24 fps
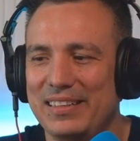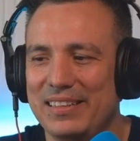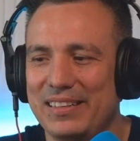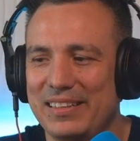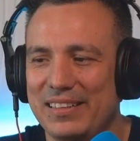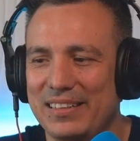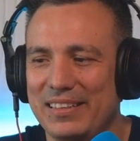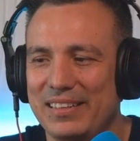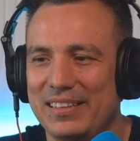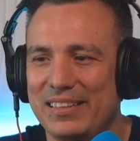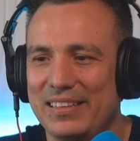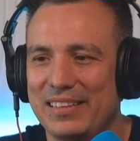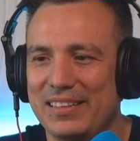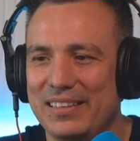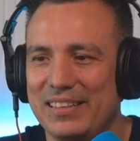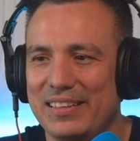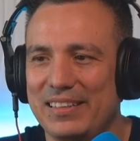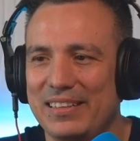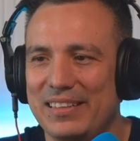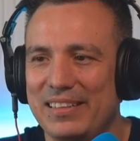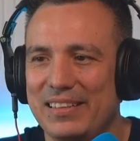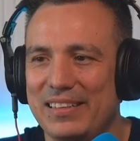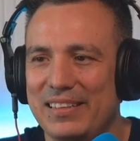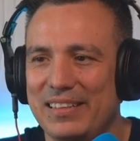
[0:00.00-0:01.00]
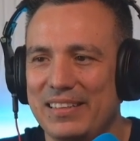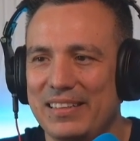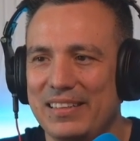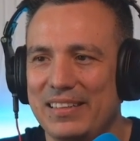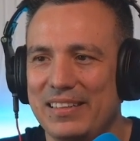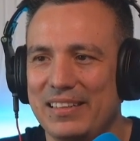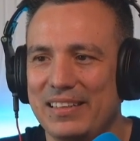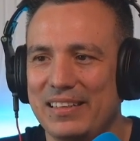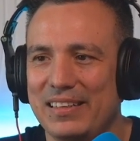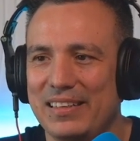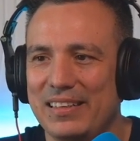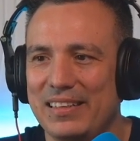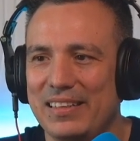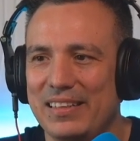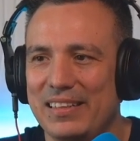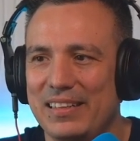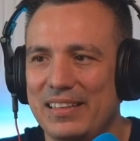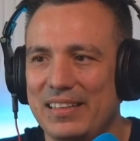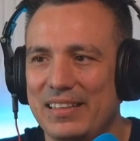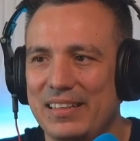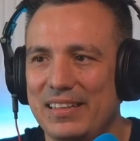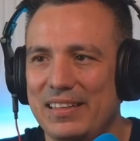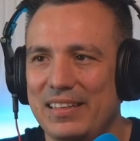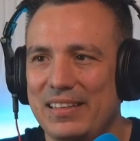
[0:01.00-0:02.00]

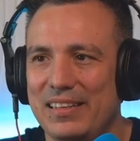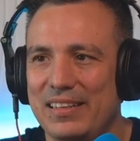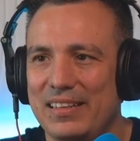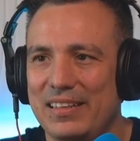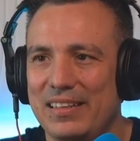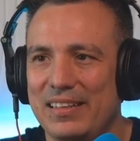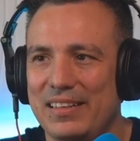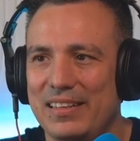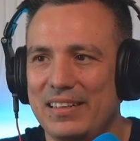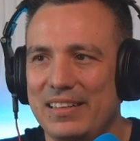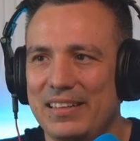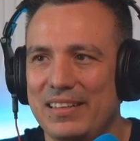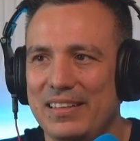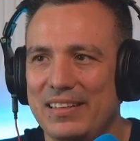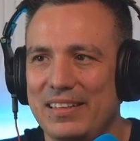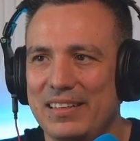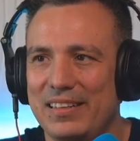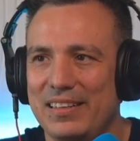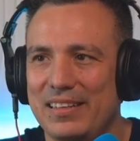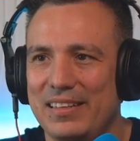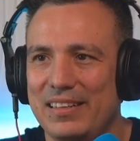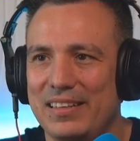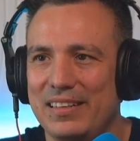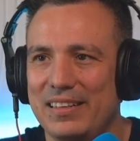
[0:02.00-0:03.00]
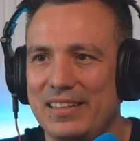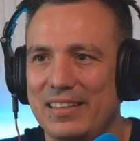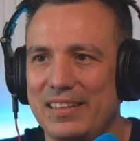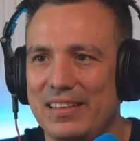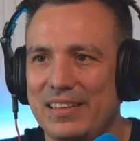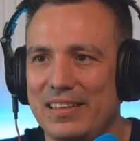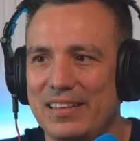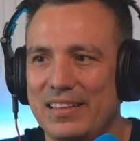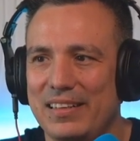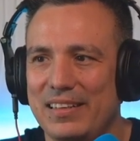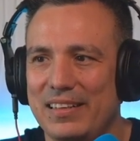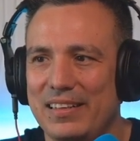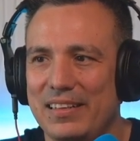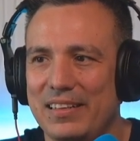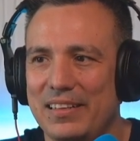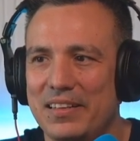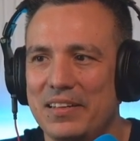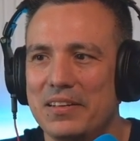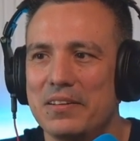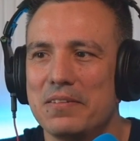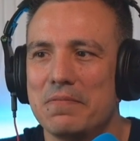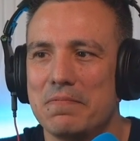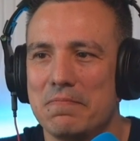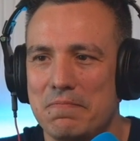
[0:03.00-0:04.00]

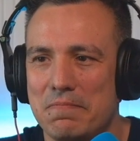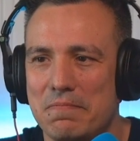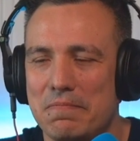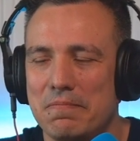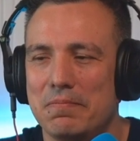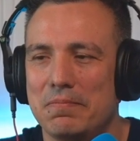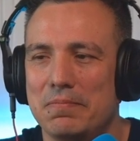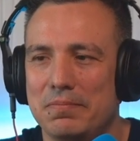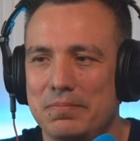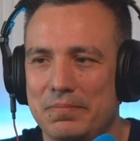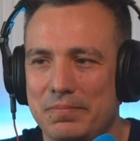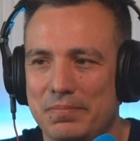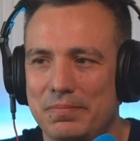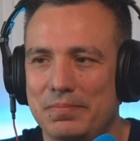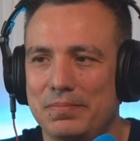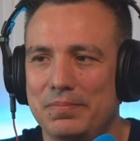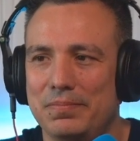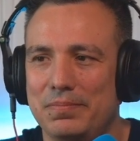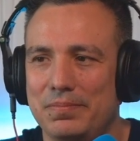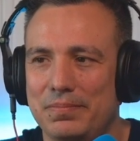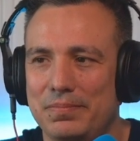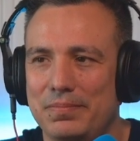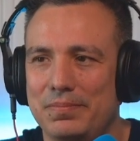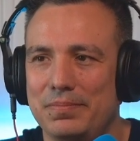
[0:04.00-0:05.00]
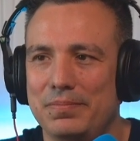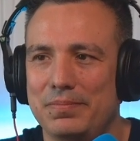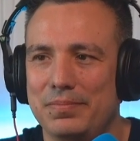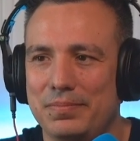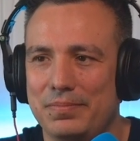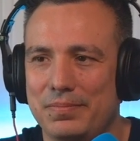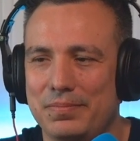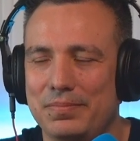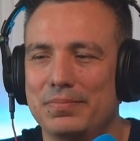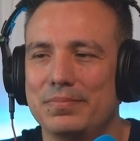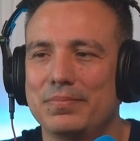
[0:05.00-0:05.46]
[no speech]